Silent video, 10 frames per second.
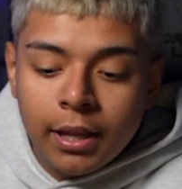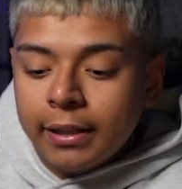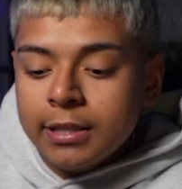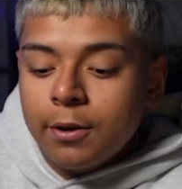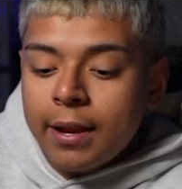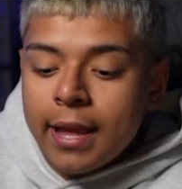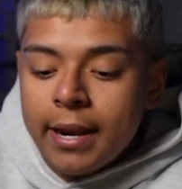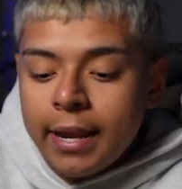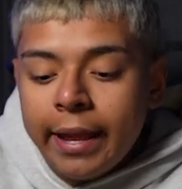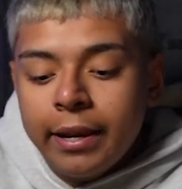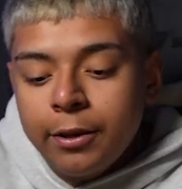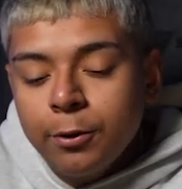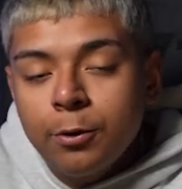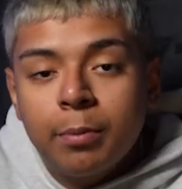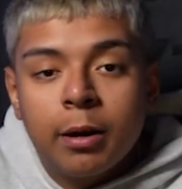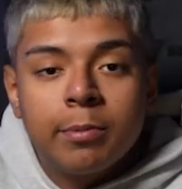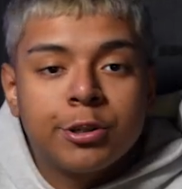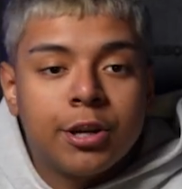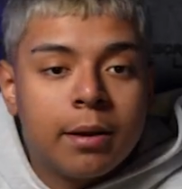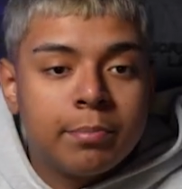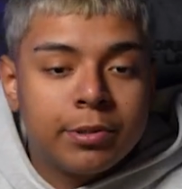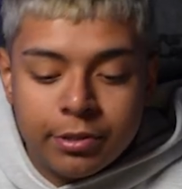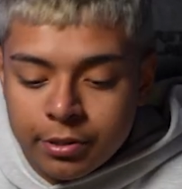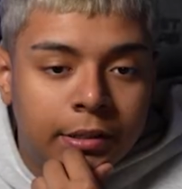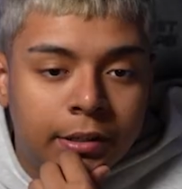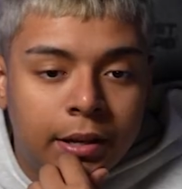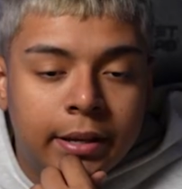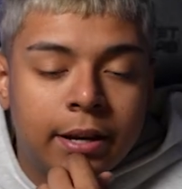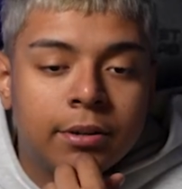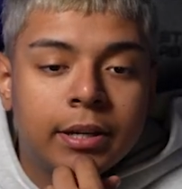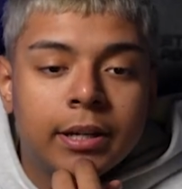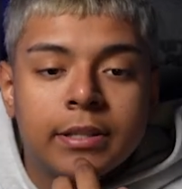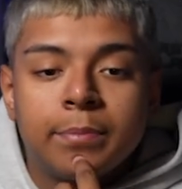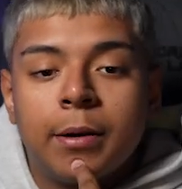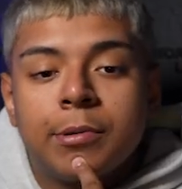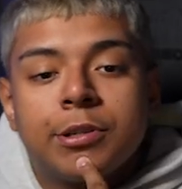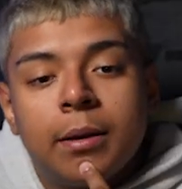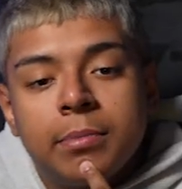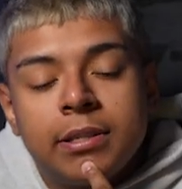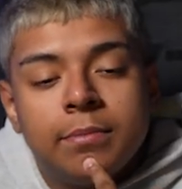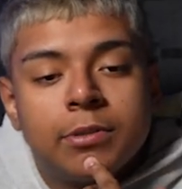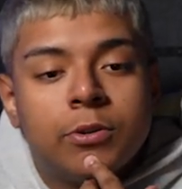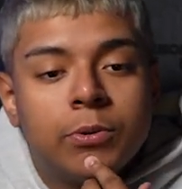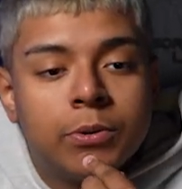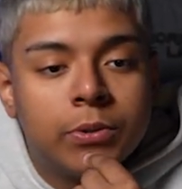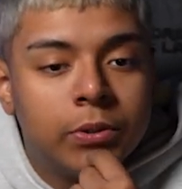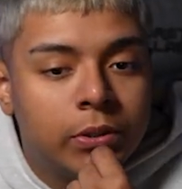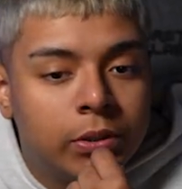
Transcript: Let's go ahead and do barbershops. Knockout Cuts Barbershop. This seems cool.